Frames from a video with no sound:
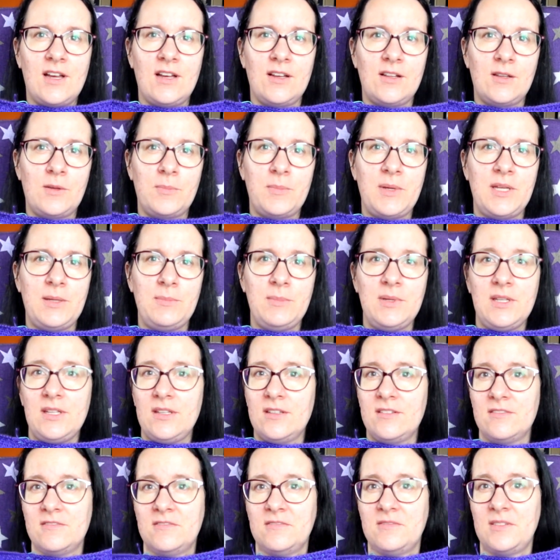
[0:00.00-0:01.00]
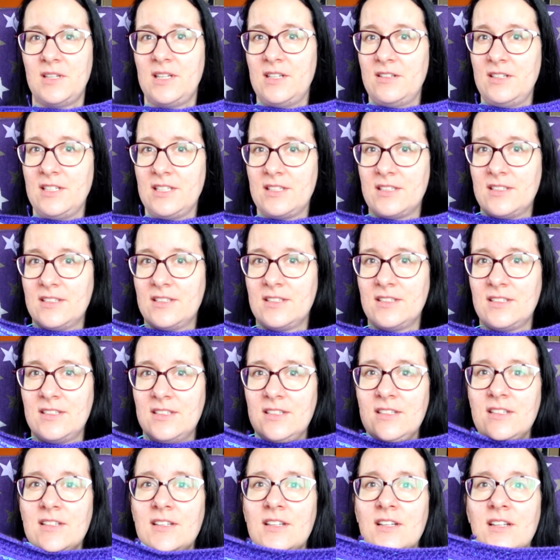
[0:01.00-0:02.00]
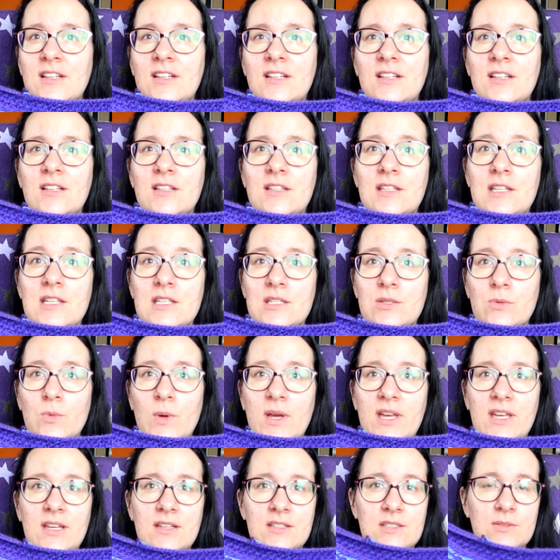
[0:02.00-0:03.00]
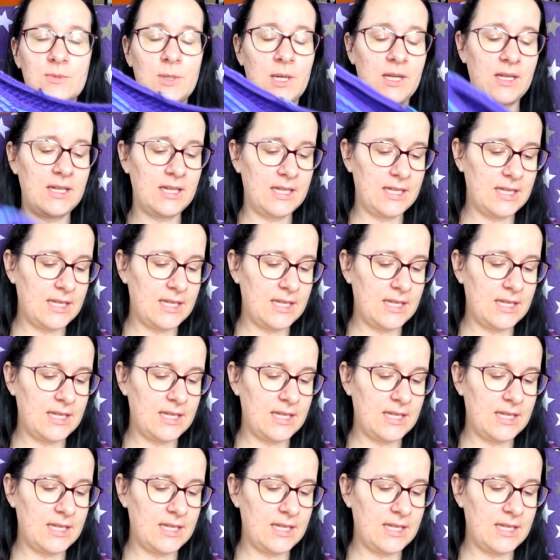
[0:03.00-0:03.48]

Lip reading: I'll maybe wear it this way as well.